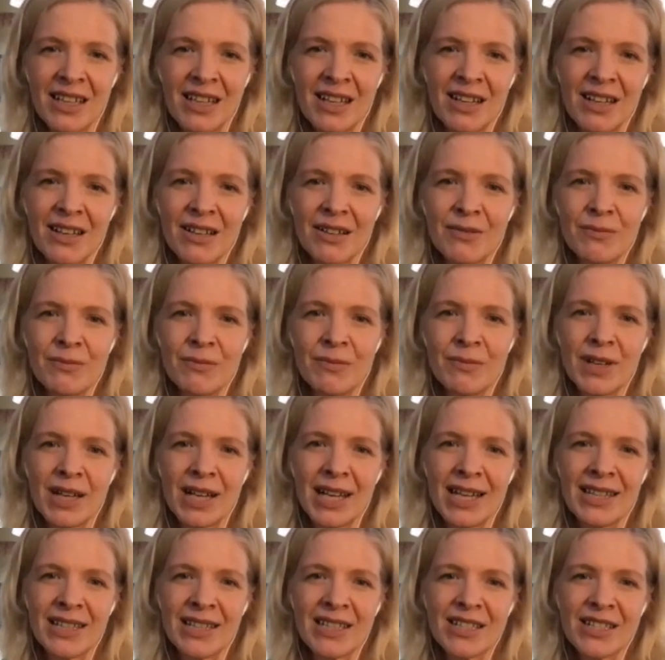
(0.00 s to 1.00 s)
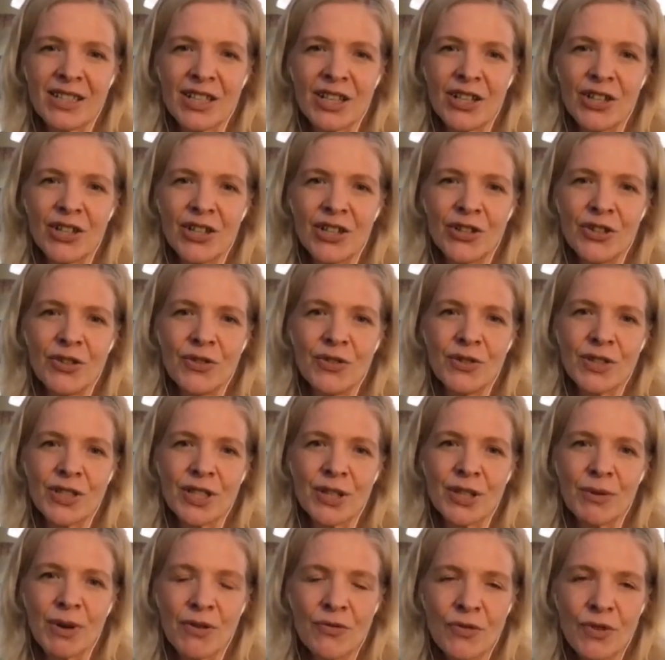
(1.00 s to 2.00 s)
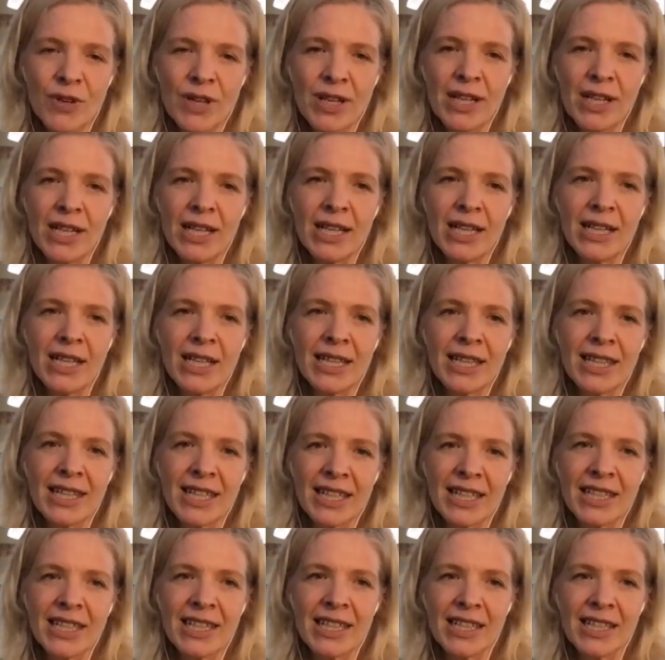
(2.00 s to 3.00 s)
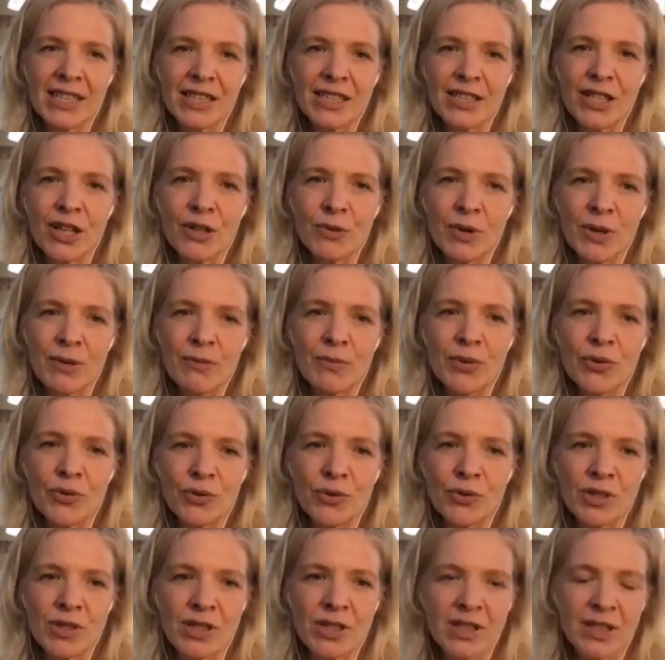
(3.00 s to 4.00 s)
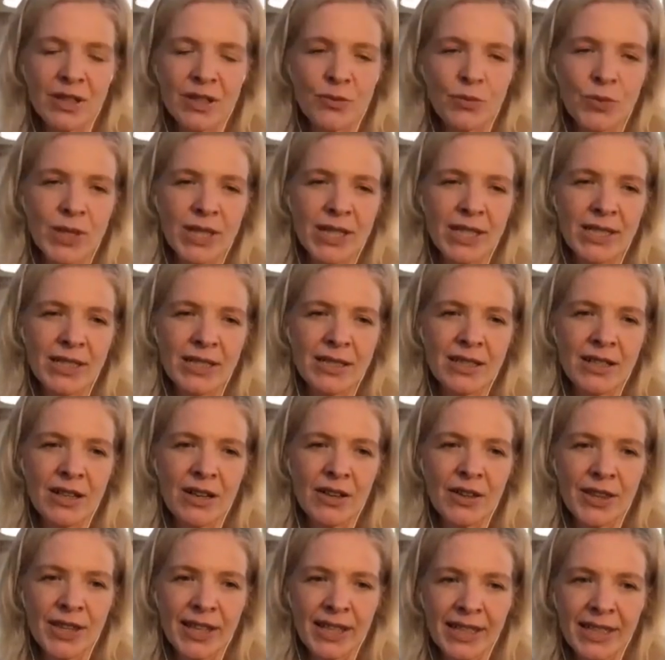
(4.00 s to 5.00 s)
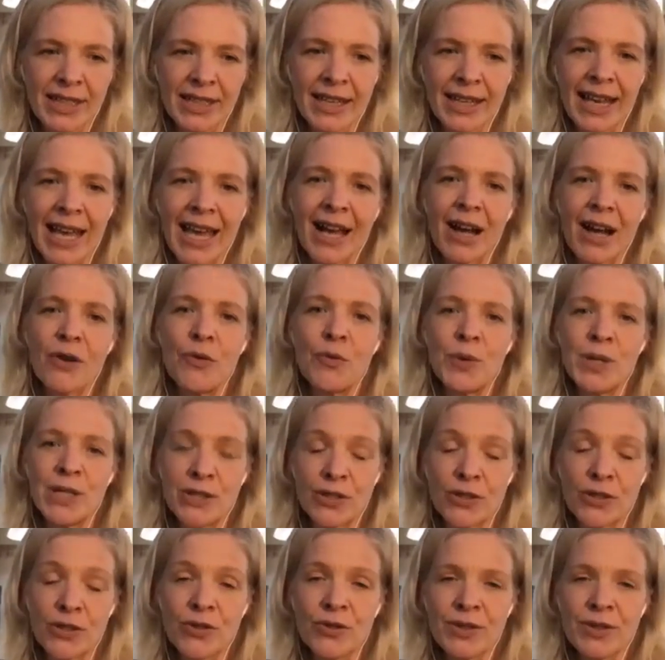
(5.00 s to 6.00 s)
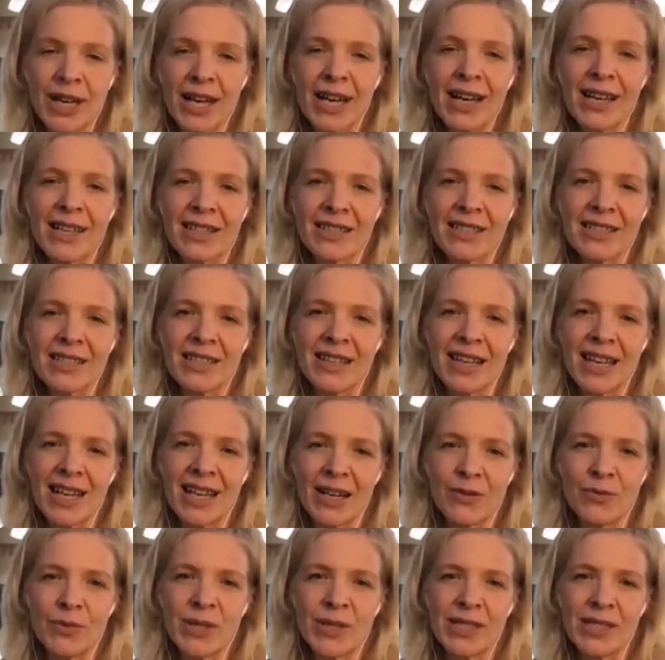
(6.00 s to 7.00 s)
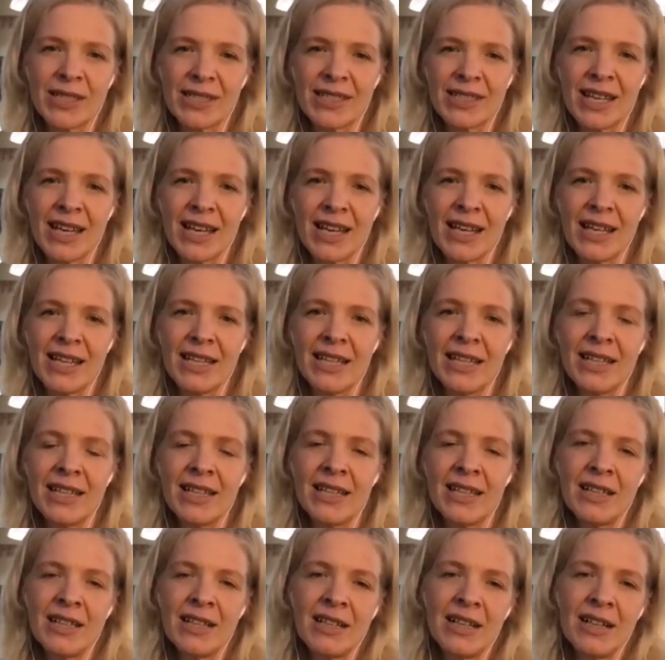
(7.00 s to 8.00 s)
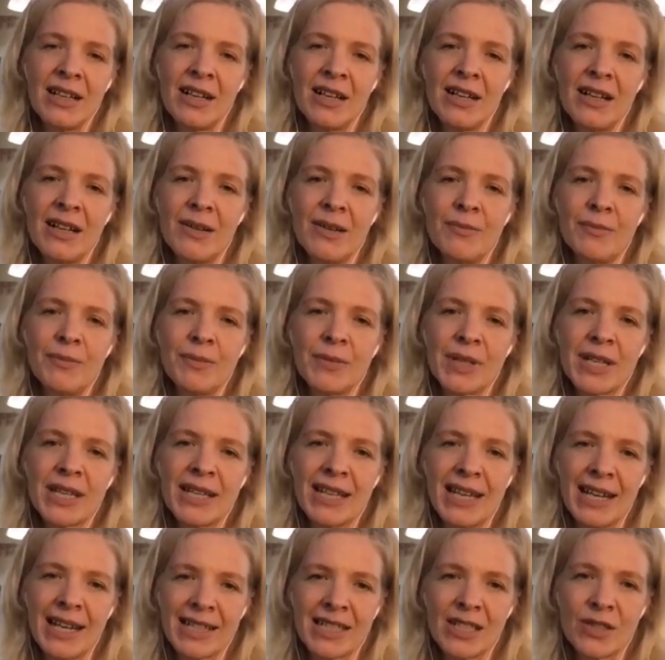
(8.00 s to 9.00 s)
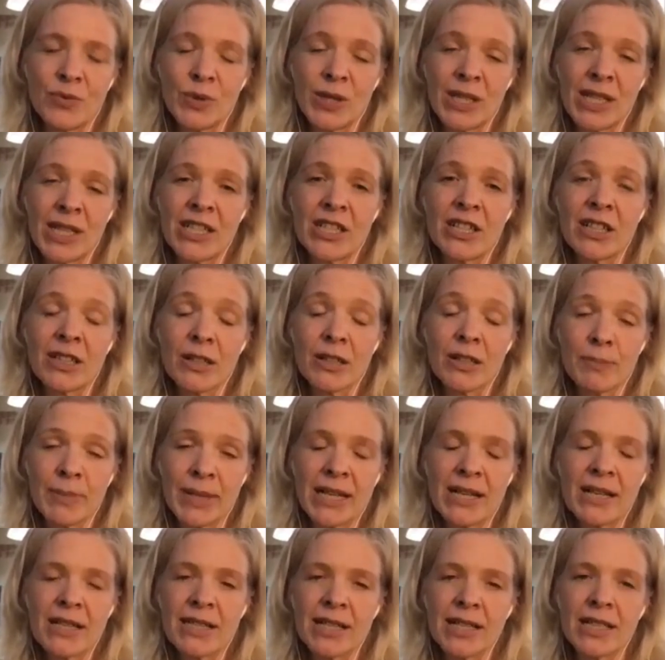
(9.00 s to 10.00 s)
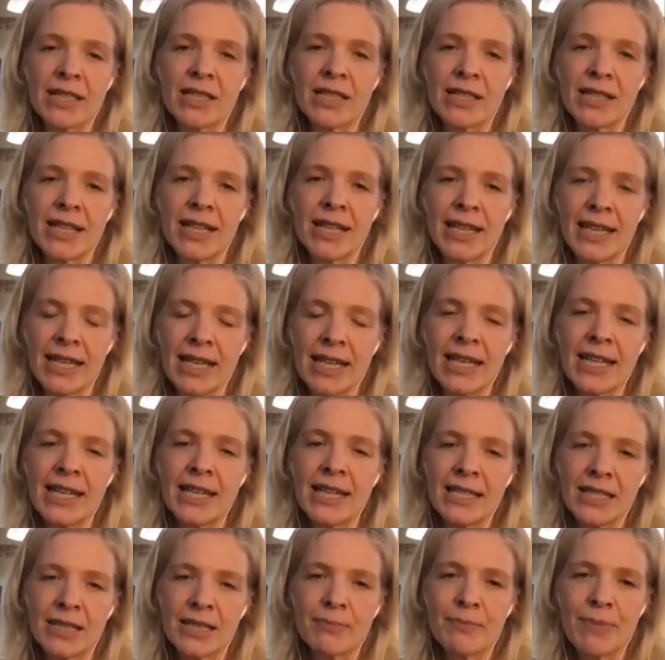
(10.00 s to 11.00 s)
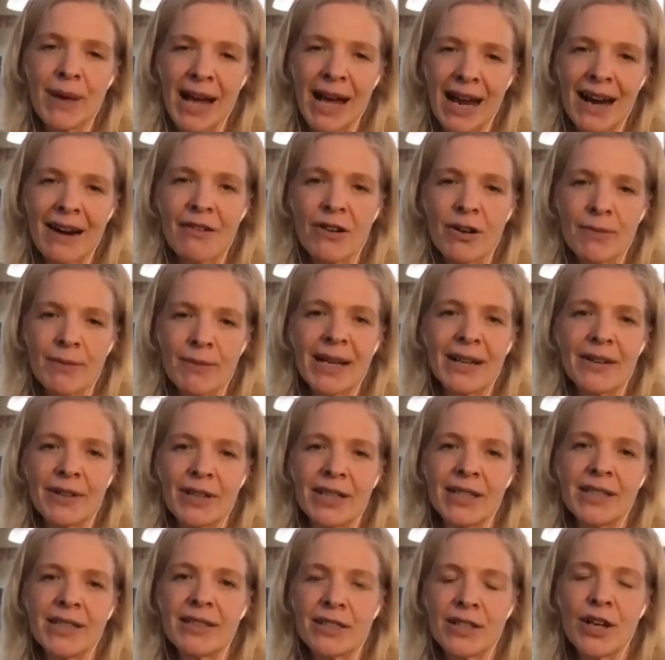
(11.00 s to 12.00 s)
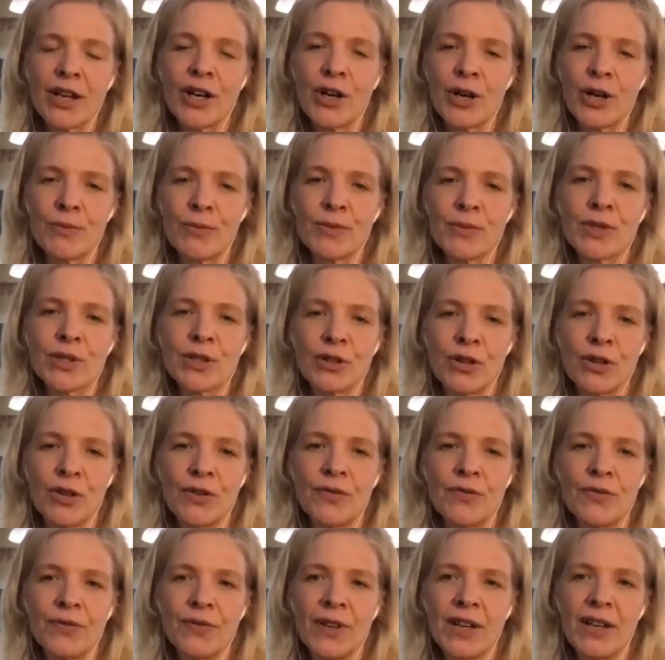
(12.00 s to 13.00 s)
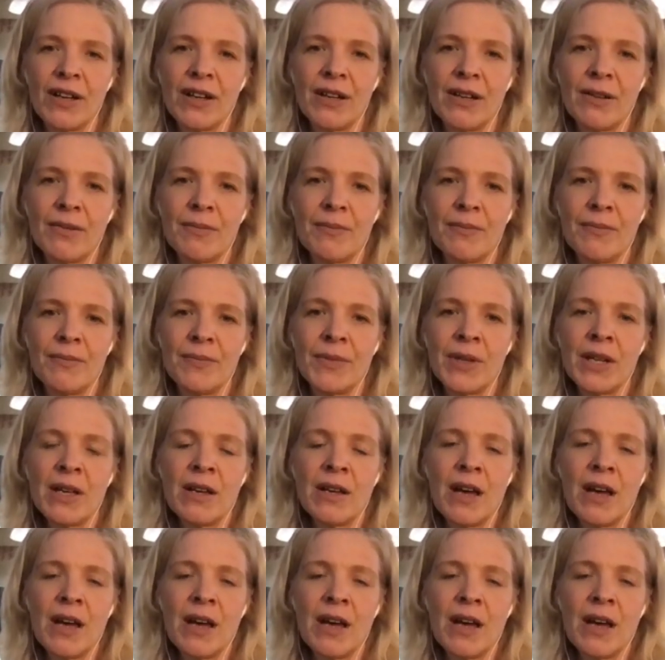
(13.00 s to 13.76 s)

Um, and so, so I really think it's so important that we start thinking how we do that and how we stay um, connected with each other because it's it is paramount in terms of um,